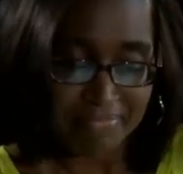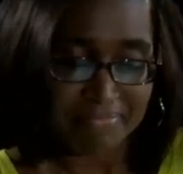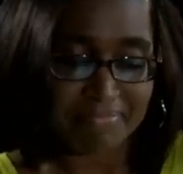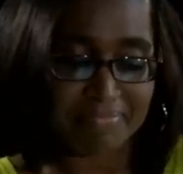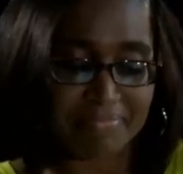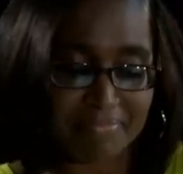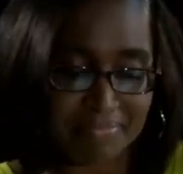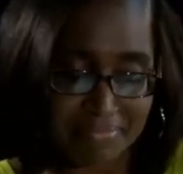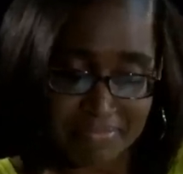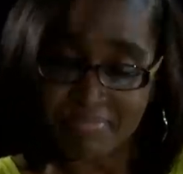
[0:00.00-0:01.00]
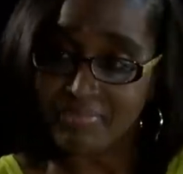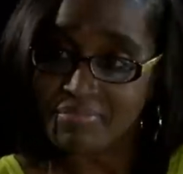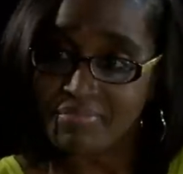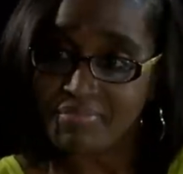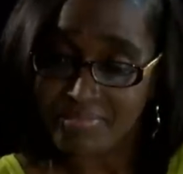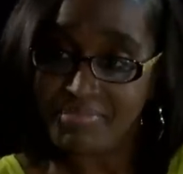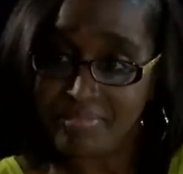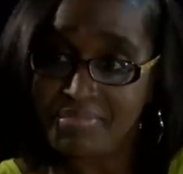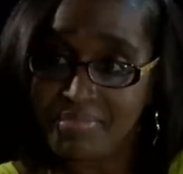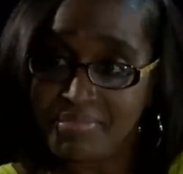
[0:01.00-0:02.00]
is this Christ or
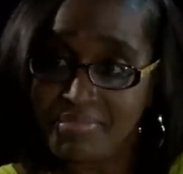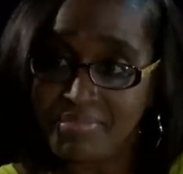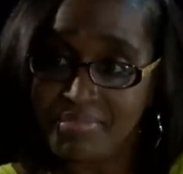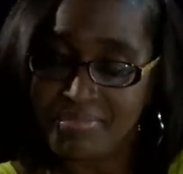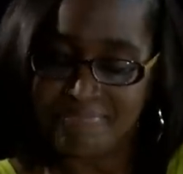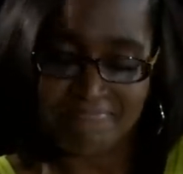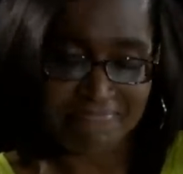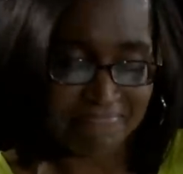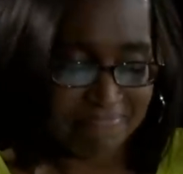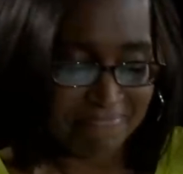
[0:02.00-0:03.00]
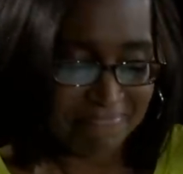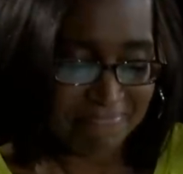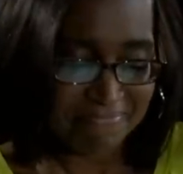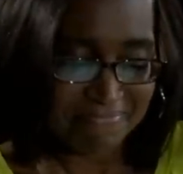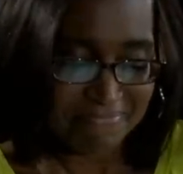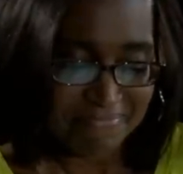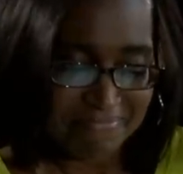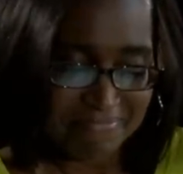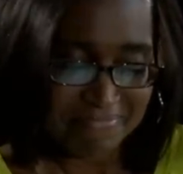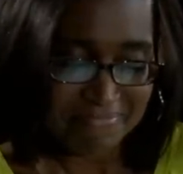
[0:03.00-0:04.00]
is this mammon? Because mm. the Bible
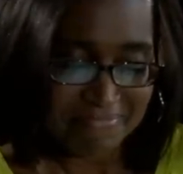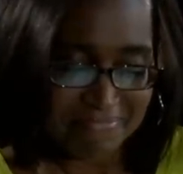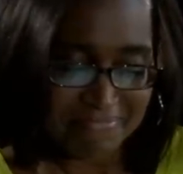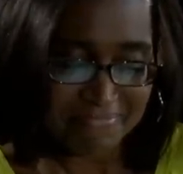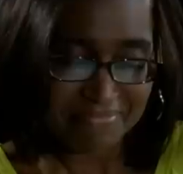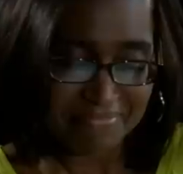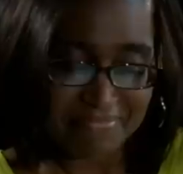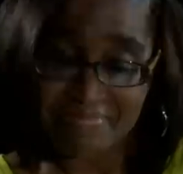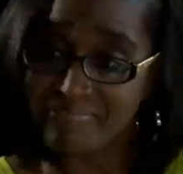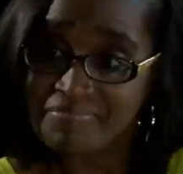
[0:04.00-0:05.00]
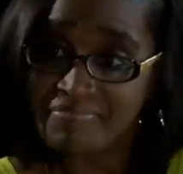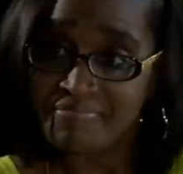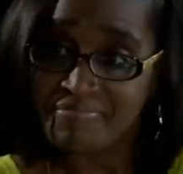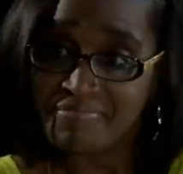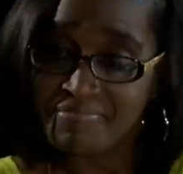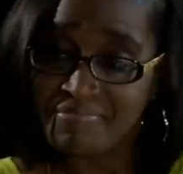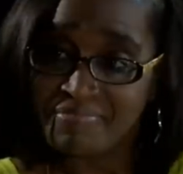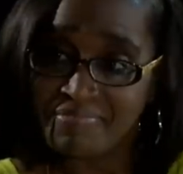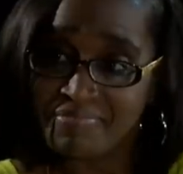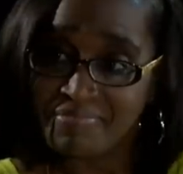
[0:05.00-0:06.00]
tells us that Jesus went against the
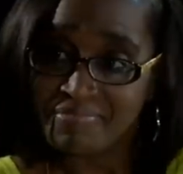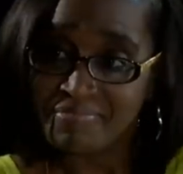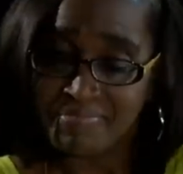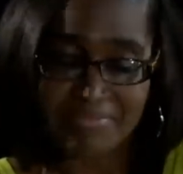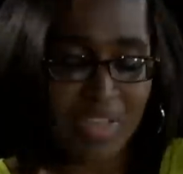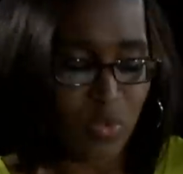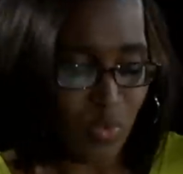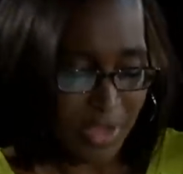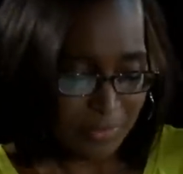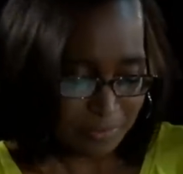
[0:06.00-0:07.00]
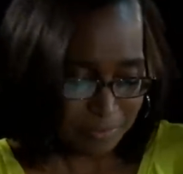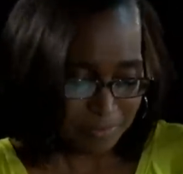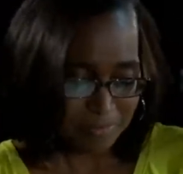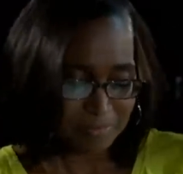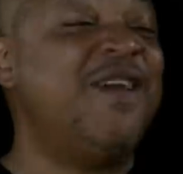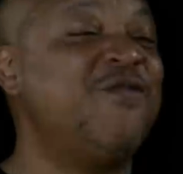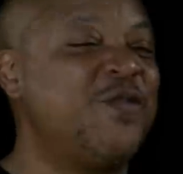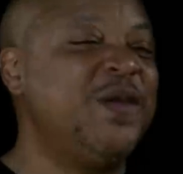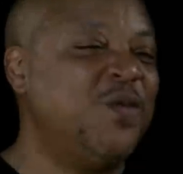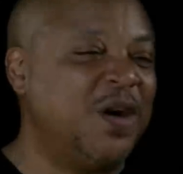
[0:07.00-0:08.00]
scribes, the Pharisees. Right. He went against
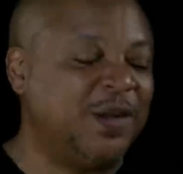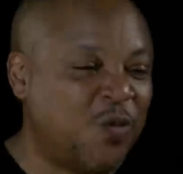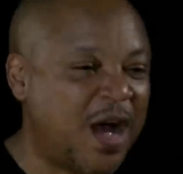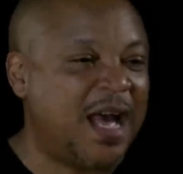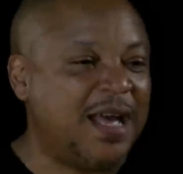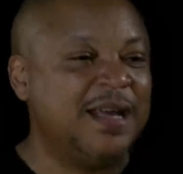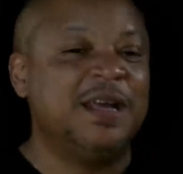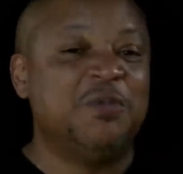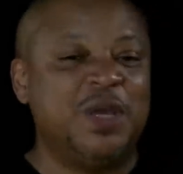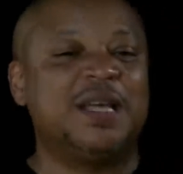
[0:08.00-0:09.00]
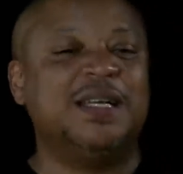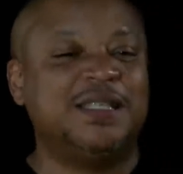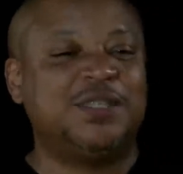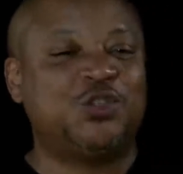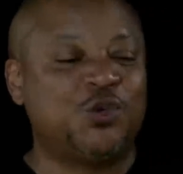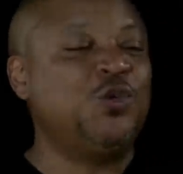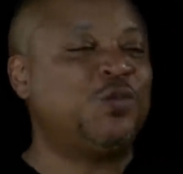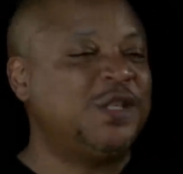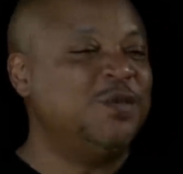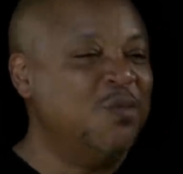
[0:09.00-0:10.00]
everyone. Why? Mm-hmm. Because truth
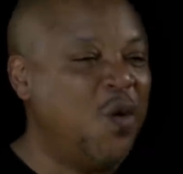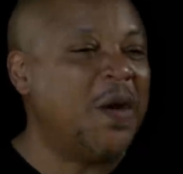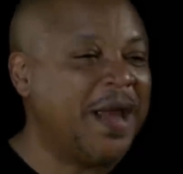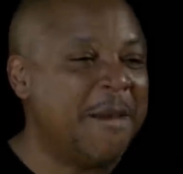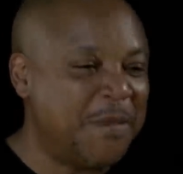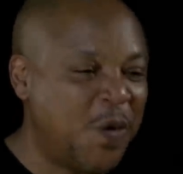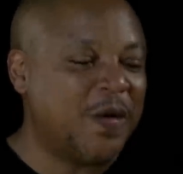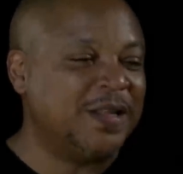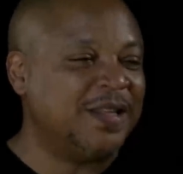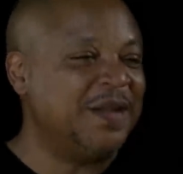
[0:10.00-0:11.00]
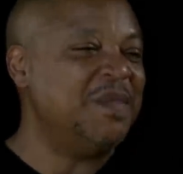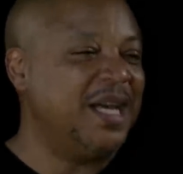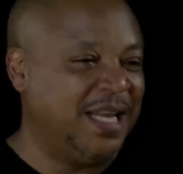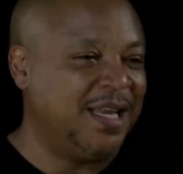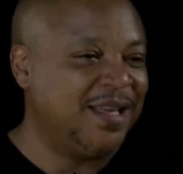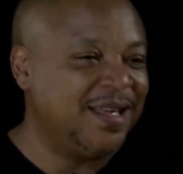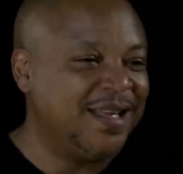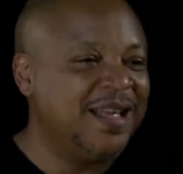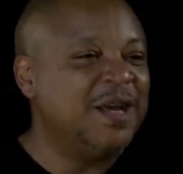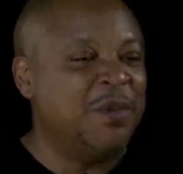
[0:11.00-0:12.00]
was more important than money.
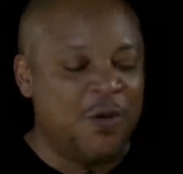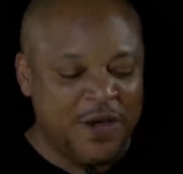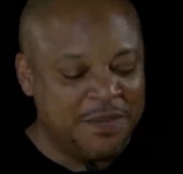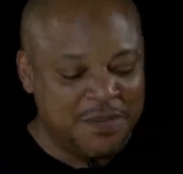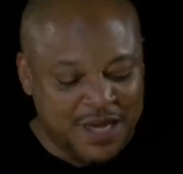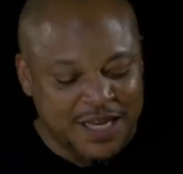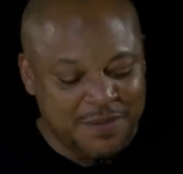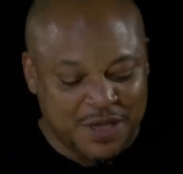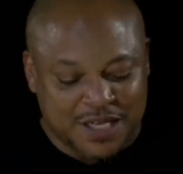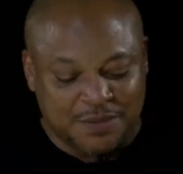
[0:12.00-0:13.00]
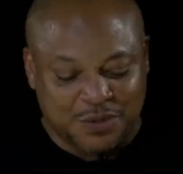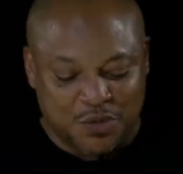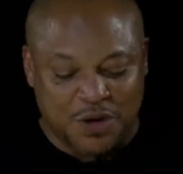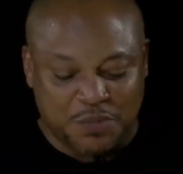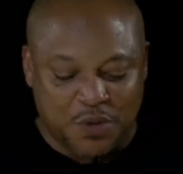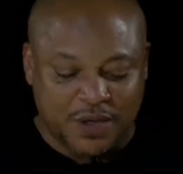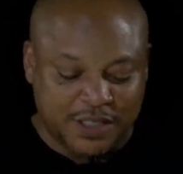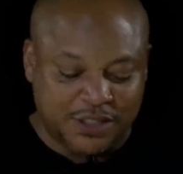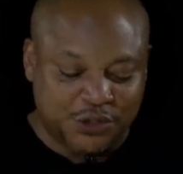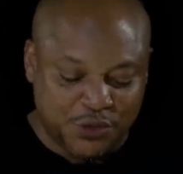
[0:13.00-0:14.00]
Mm-hmm. But when money becomes more important
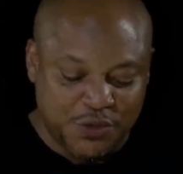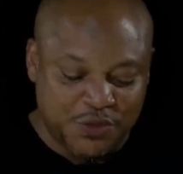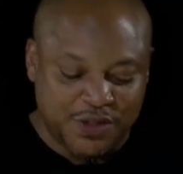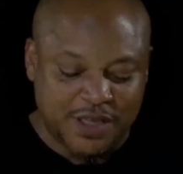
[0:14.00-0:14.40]
than truth,